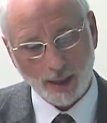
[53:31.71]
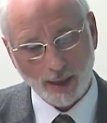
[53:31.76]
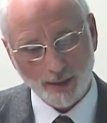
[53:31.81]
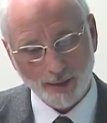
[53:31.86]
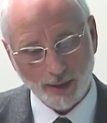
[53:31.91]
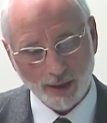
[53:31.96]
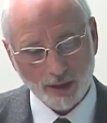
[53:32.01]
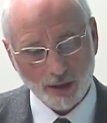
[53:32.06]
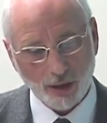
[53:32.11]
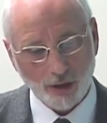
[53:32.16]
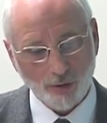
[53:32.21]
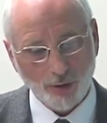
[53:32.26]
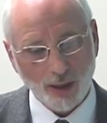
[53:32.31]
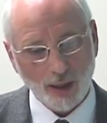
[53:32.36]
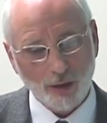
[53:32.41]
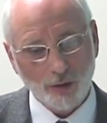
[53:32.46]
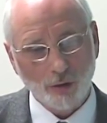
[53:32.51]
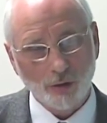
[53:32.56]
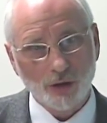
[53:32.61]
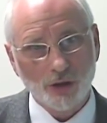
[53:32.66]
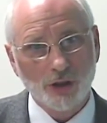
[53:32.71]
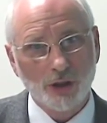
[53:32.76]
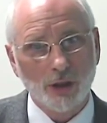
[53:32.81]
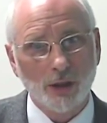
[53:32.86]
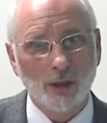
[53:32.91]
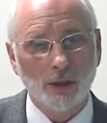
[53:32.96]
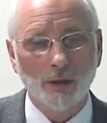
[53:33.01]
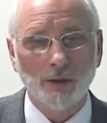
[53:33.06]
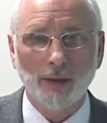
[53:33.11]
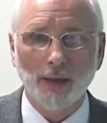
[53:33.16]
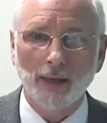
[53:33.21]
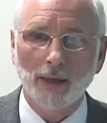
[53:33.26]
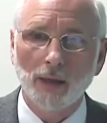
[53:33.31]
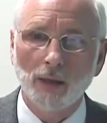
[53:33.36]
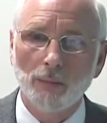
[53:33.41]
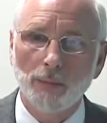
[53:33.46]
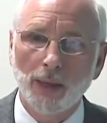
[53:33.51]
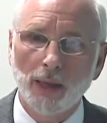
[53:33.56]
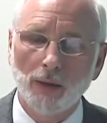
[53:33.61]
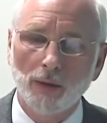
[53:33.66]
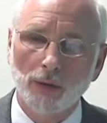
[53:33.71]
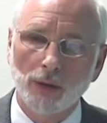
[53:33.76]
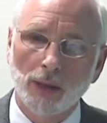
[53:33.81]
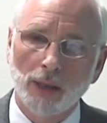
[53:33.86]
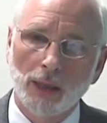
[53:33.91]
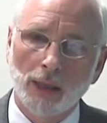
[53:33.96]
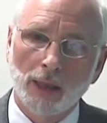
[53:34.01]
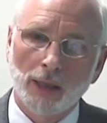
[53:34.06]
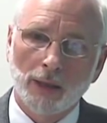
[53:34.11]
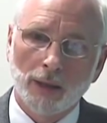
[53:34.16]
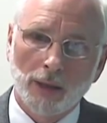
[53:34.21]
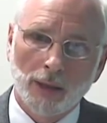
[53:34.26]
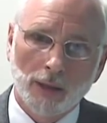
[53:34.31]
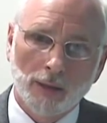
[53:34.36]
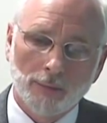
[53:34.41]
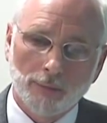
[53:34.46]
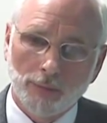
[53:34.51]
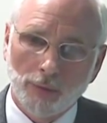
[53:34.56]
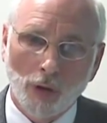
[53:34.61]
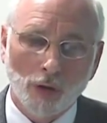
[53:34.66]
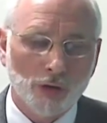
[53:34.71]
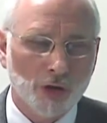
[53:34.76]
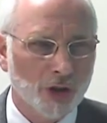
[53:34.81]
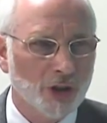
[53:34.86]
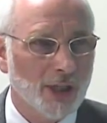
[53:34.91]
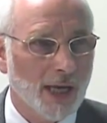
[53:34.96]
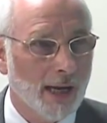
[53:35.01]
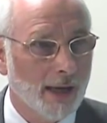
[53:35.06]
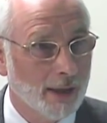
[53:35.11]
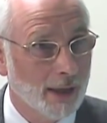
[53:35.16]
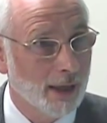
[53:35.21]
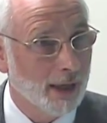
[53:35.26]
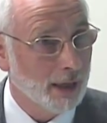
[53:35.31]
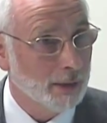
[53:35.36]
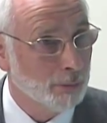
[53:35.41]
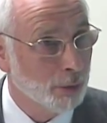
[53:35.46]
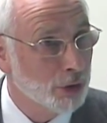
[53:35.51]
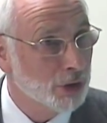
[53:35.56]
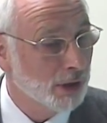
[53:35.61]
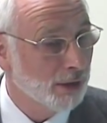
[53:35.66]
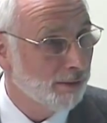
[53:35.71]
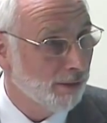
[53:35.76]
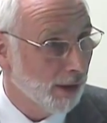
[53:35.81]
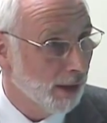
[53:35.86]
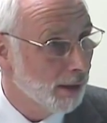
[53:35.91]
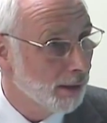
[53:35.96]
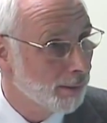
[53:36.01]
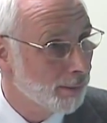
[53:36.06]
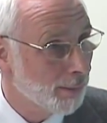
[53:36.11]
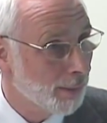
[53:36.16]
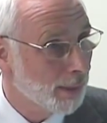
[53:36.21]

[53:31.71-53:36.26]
And there's a great concern then about not just Anna and Mustafa